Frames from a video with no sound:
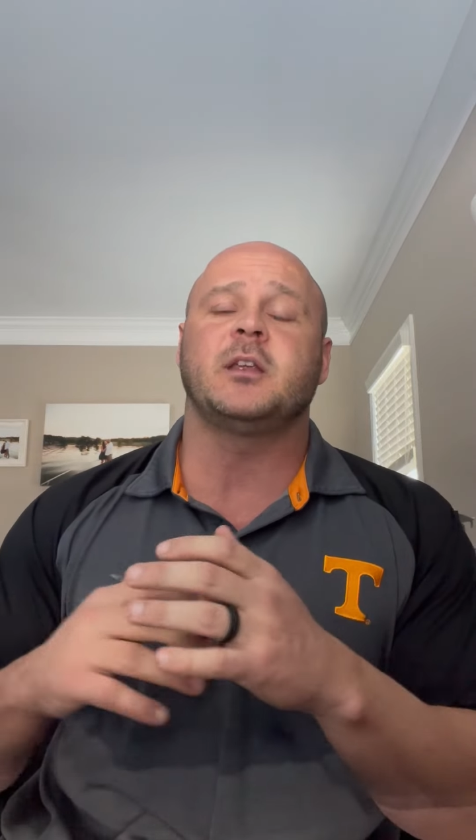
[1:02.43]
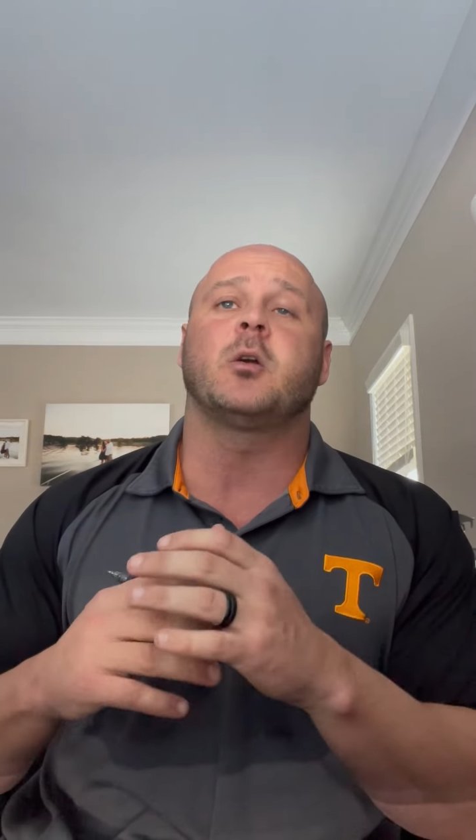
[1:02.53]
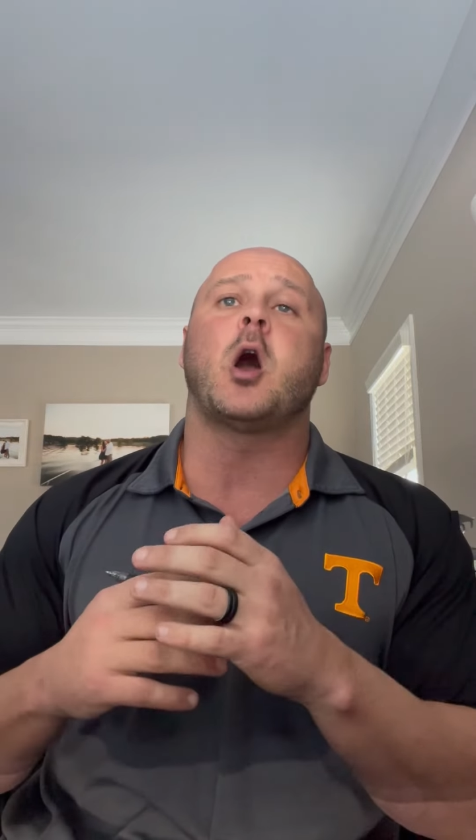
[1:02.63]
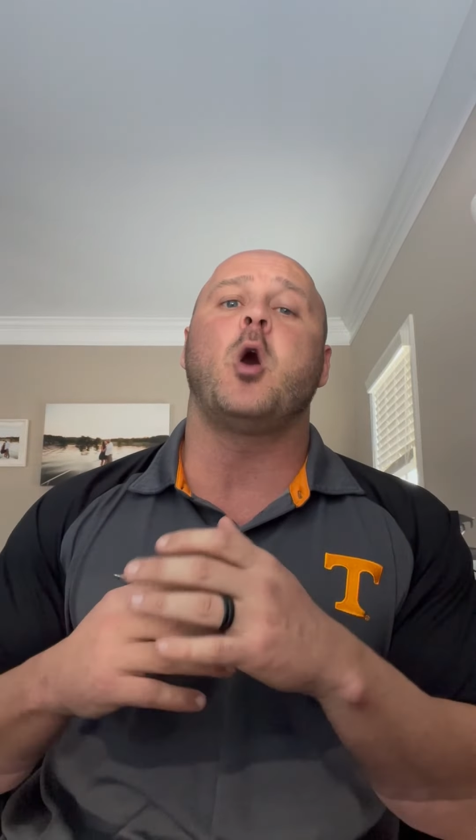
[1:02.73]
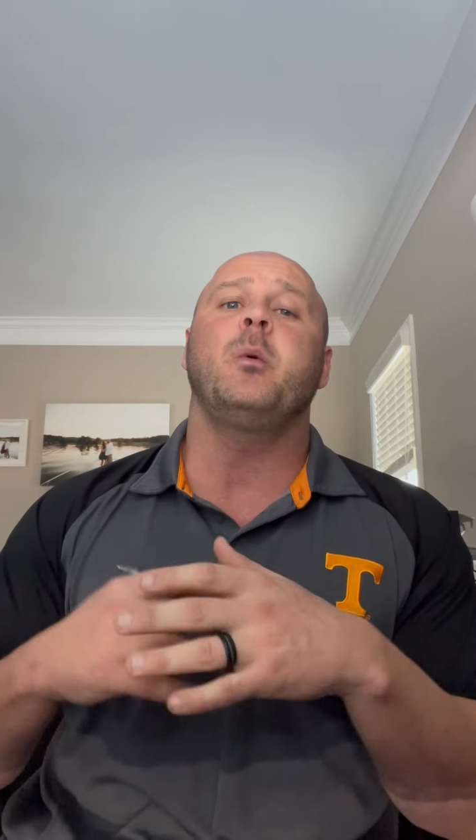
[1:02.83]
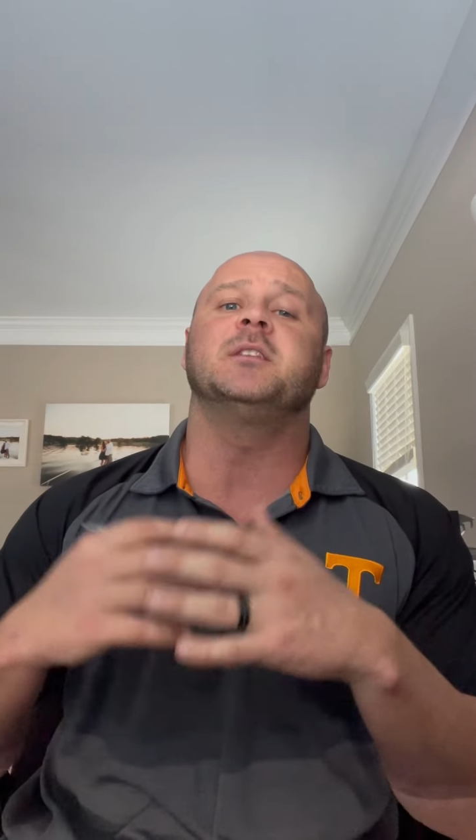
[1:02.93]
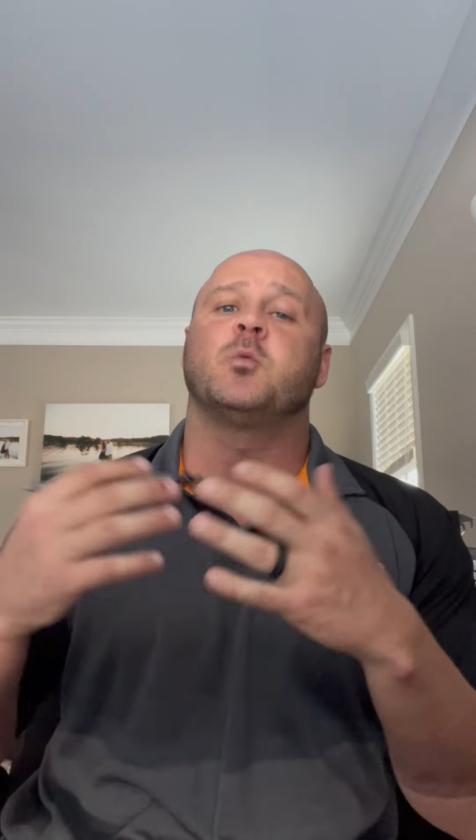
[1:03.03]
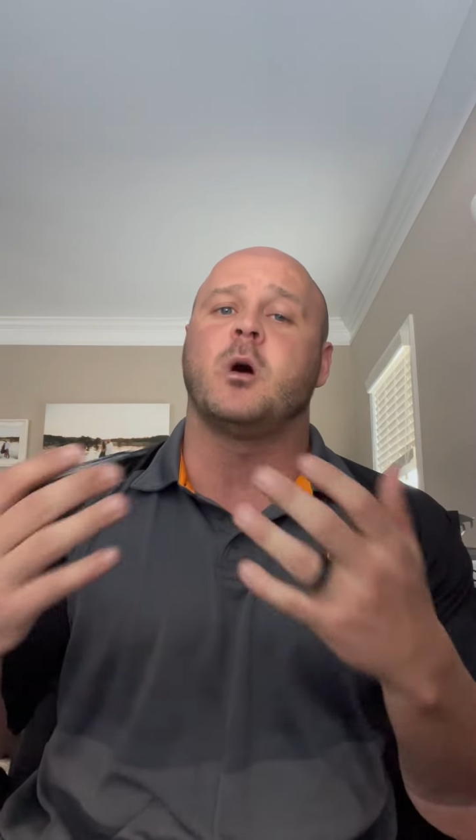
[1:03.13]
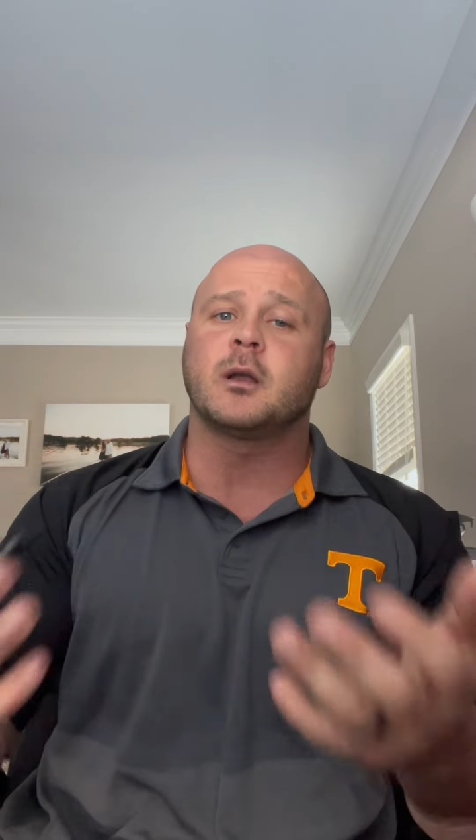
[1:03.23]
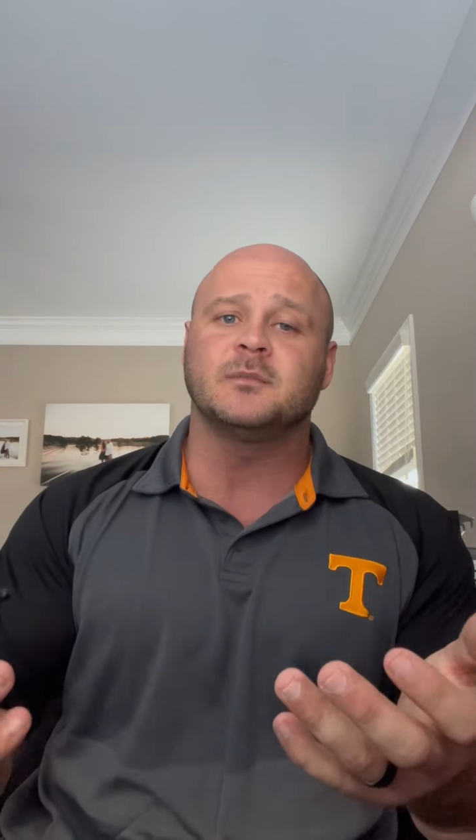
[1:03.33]
You're always
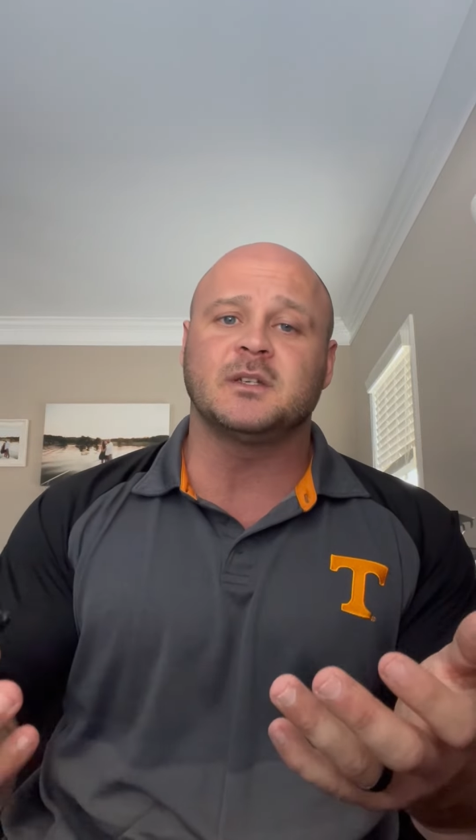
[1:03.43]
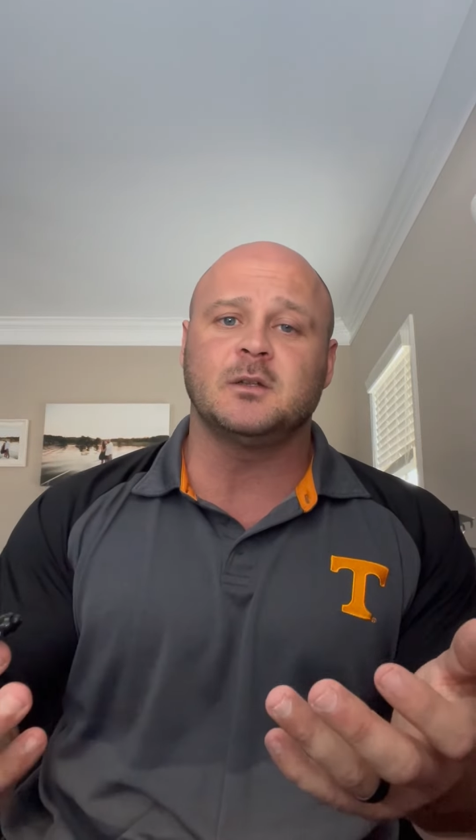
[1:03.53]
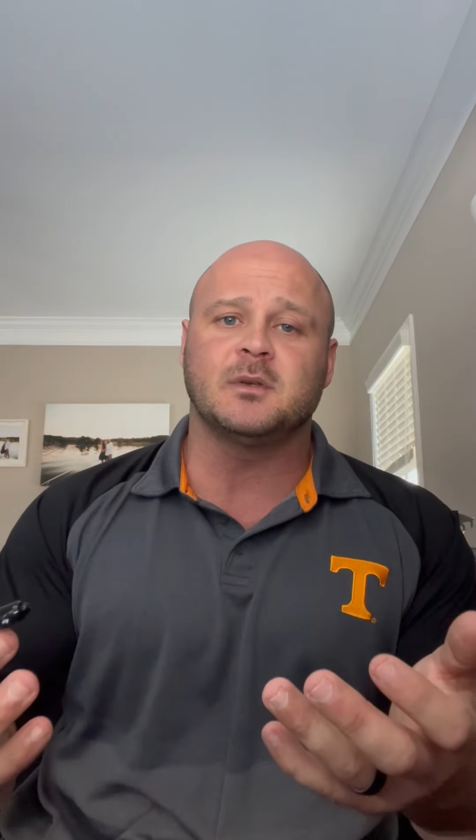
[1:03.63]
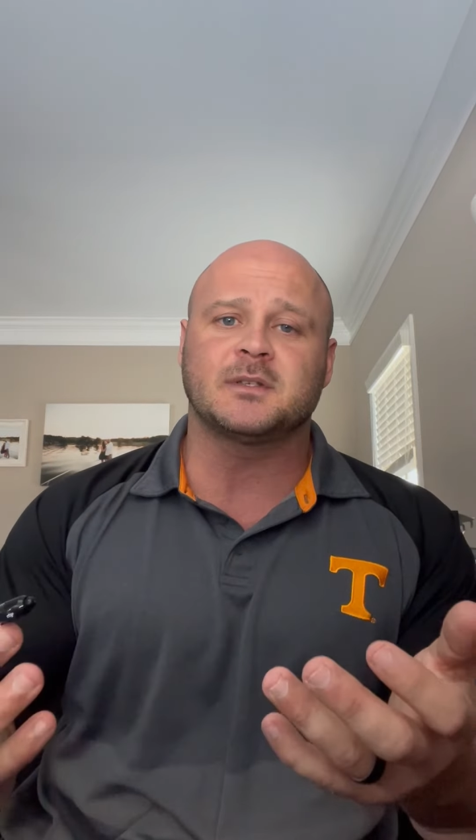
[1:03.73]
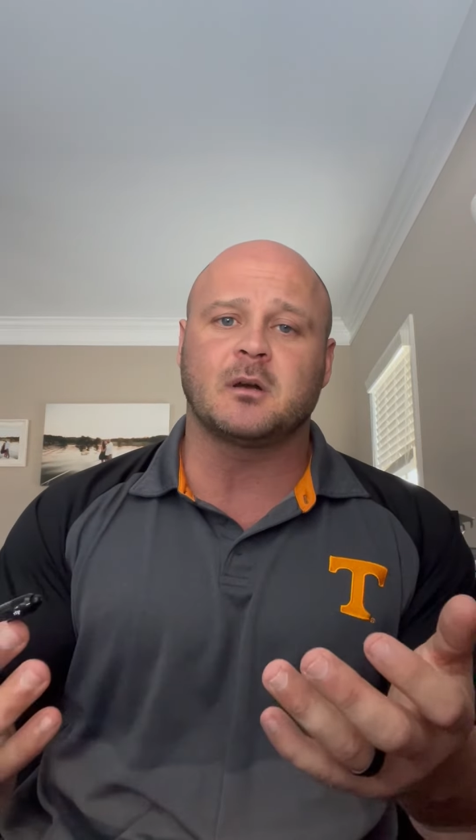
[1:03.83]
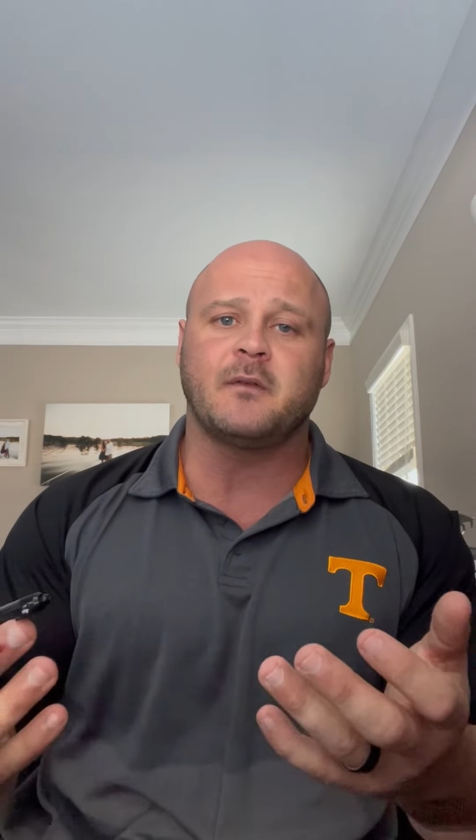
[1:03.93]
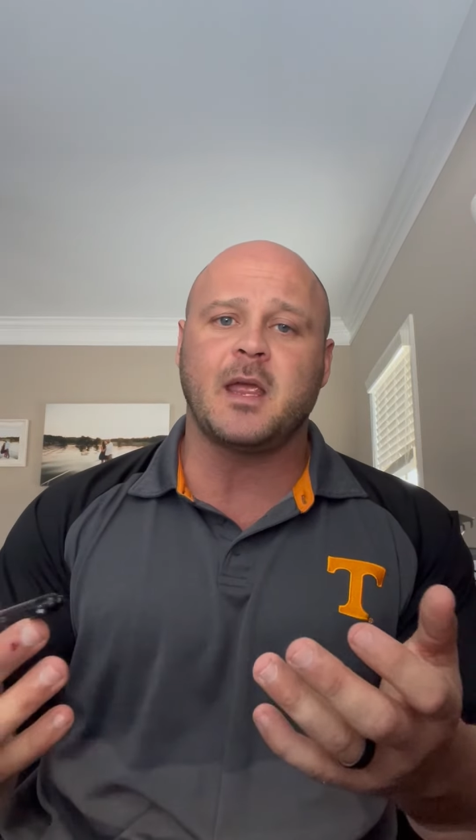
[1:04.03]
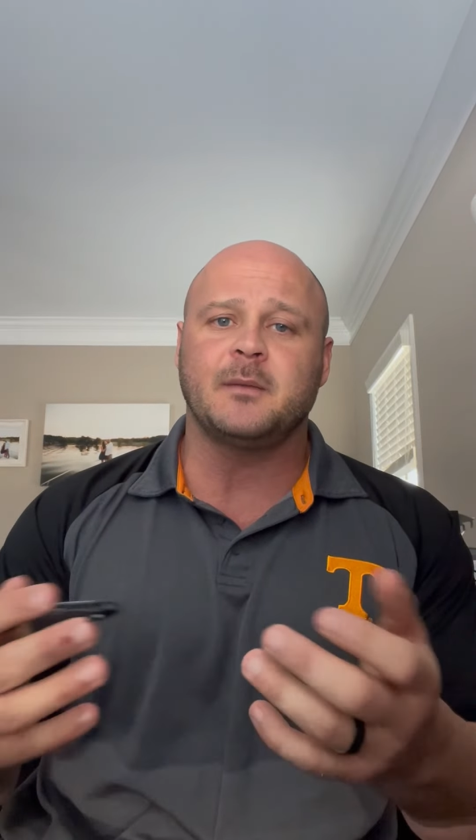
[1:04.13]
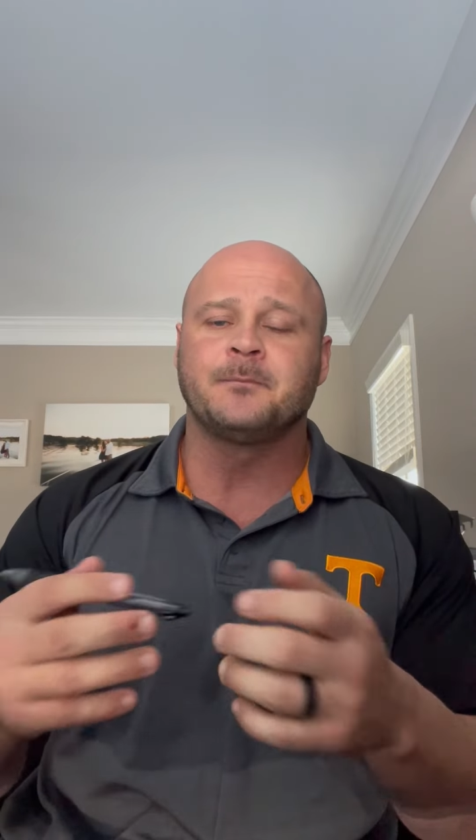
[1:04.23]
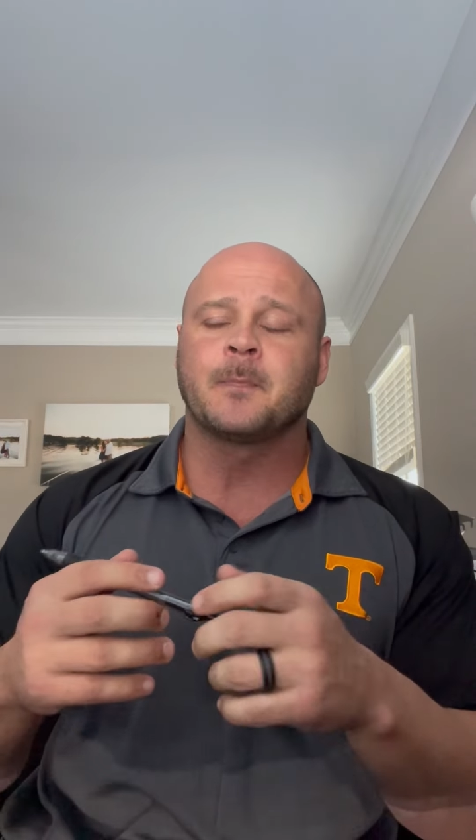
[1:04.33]
welcome to do a
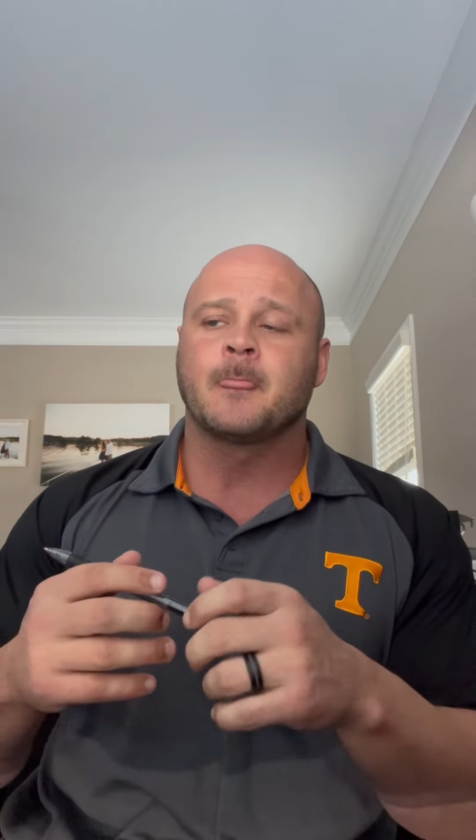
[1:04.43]
survey.